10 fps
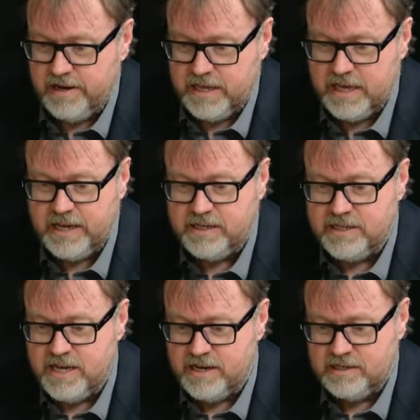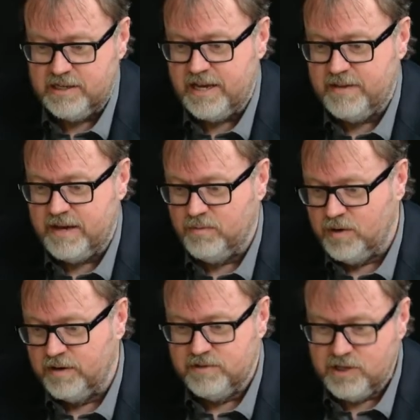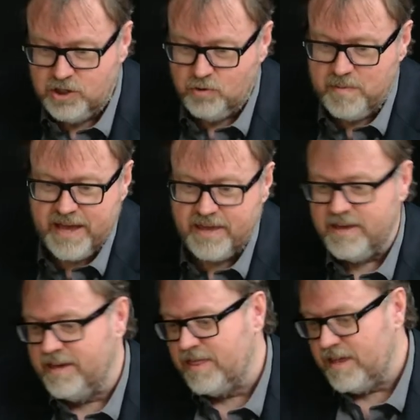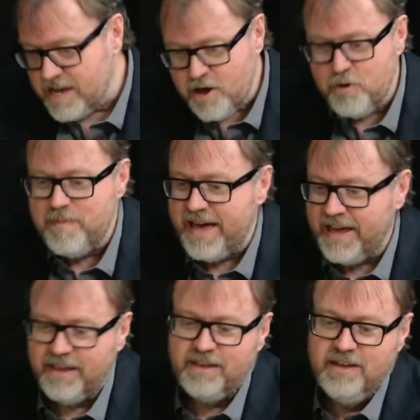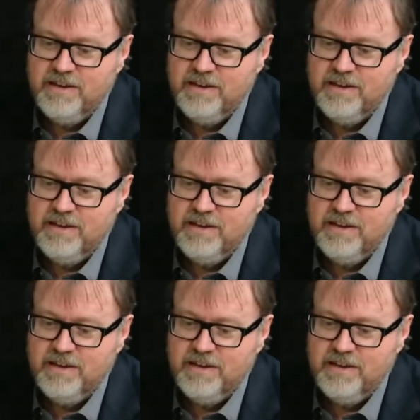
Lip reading: keen to get into that world of digital banking, the neobank.